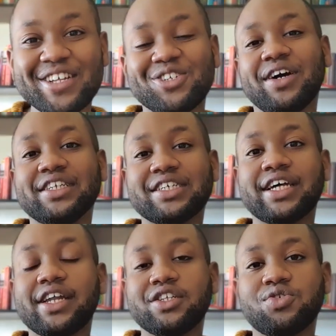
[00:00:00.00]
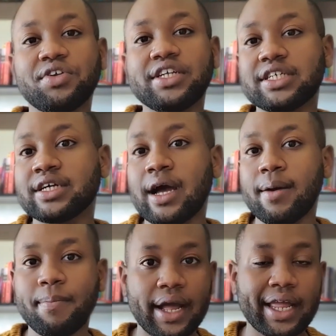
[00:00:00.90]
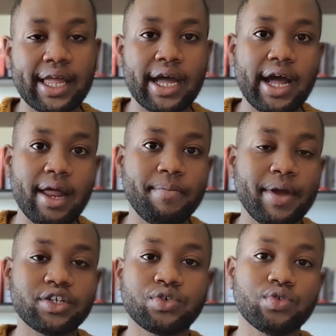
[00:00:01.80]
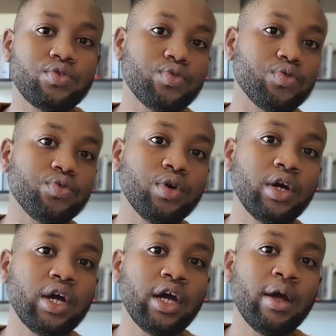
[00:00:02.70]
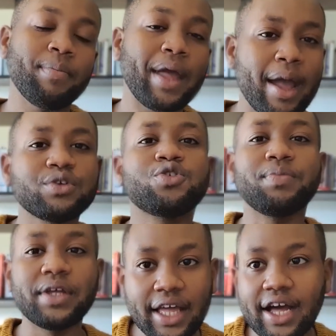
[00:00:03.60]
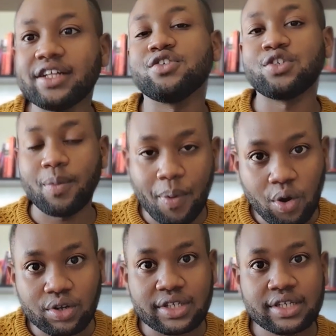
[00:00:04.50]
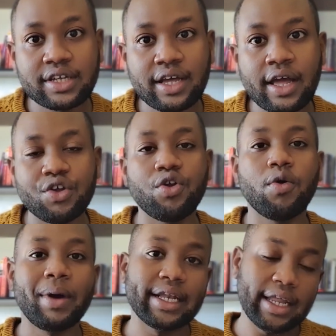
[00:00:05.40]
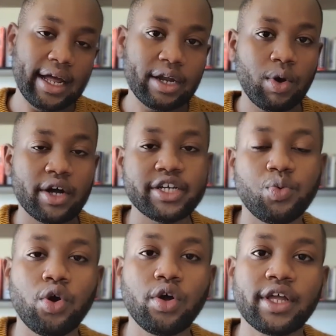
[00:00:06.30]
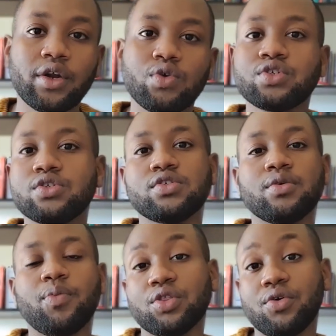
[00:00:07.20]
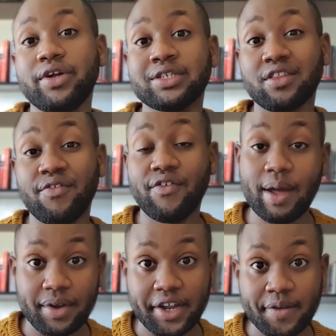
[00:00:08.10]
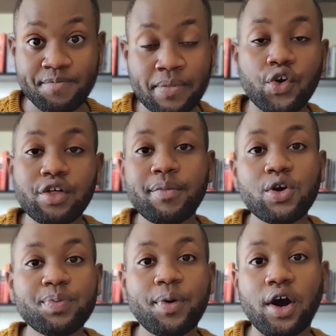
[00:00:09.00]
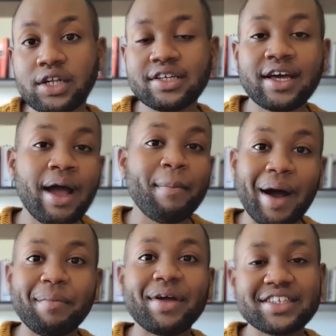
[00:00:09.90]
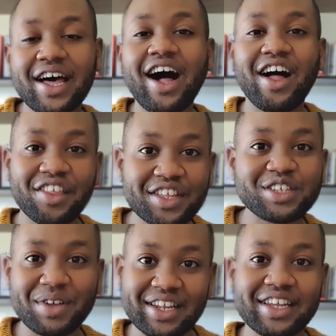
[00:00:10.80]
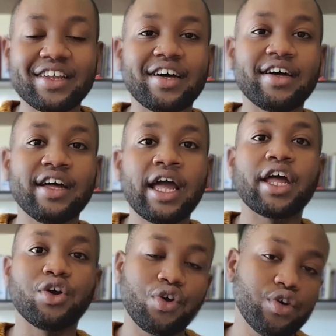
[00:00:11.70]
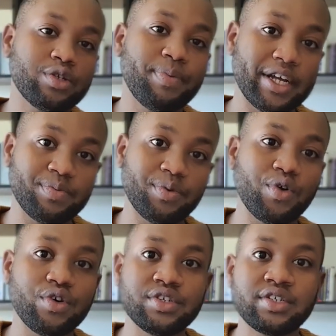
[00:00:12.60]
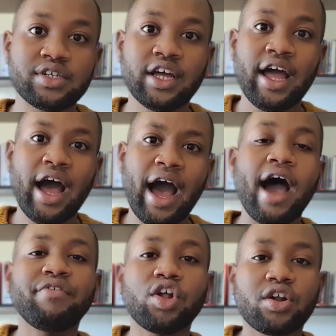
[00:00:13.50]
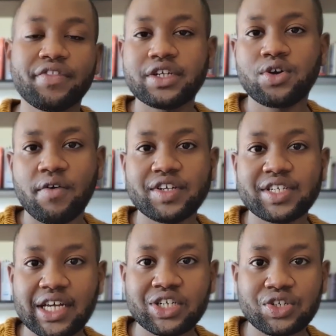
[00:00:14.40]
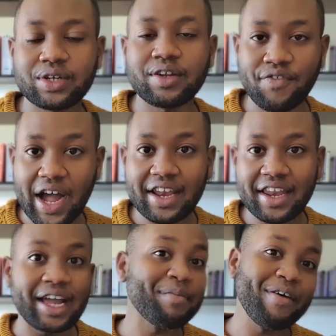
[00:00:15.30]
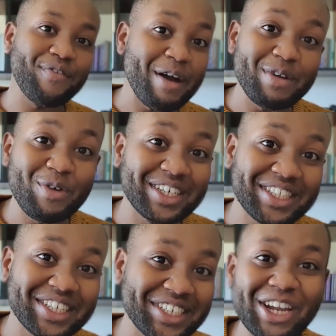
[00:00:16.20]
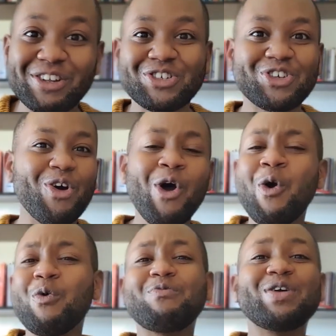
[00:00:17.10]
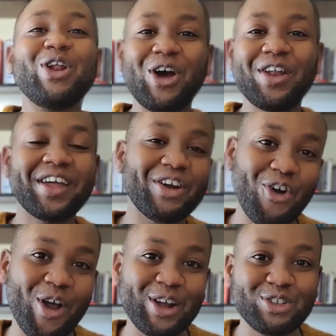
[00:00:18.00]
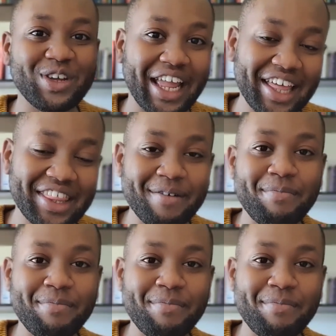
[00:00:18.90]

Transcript: So I decided to really just come back here and make sure to be able to be here to support my dad while he's working, and also to support the rest of the family. For the most part, my mental health has been in a good space because I have a lot of these conversations on Defining, and my family watch the channel, so we've been learning and growing together.